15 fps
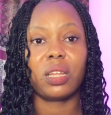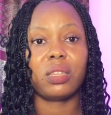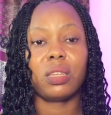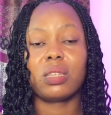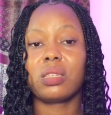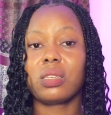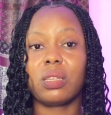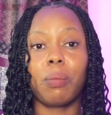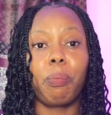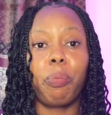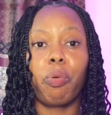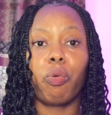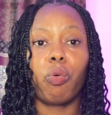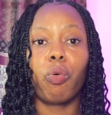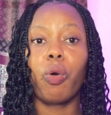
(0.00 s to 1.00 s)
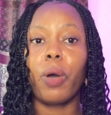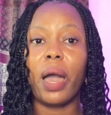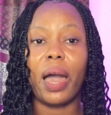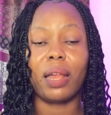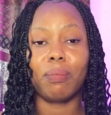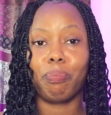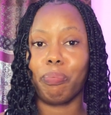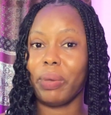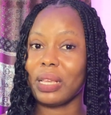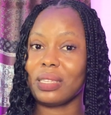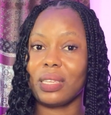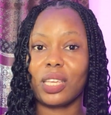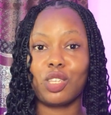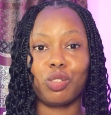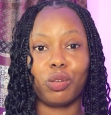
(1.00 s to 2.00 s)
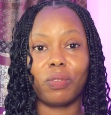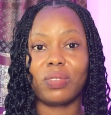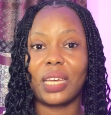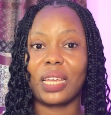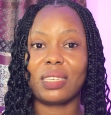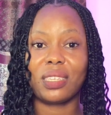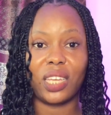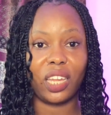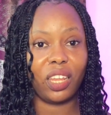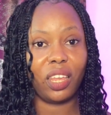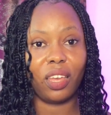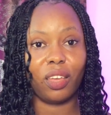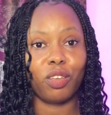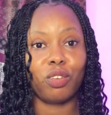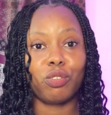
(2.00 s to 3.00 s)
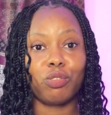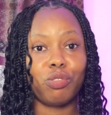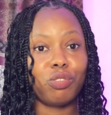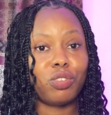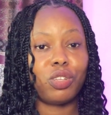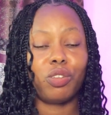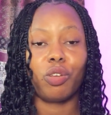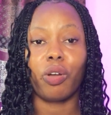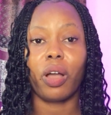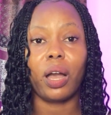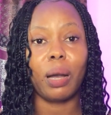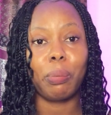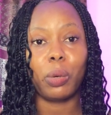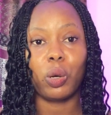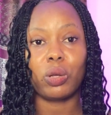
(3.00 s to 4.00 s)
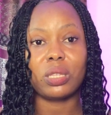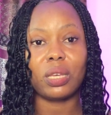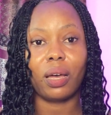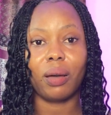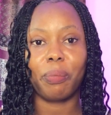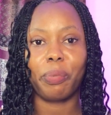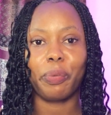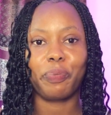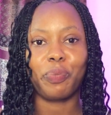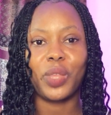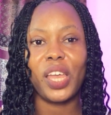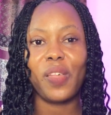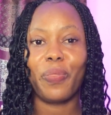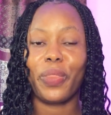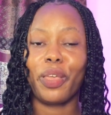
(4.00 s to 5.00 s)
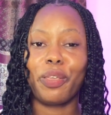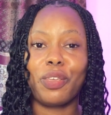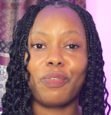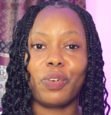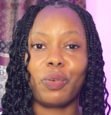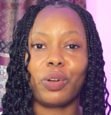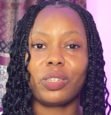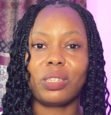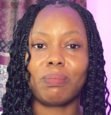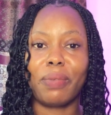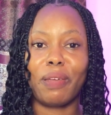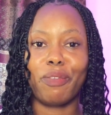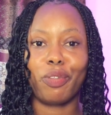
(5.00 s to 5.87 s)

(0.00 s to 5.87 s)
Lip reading: those simple and basic stuff I said here using your CapCut app. Thank you for watching my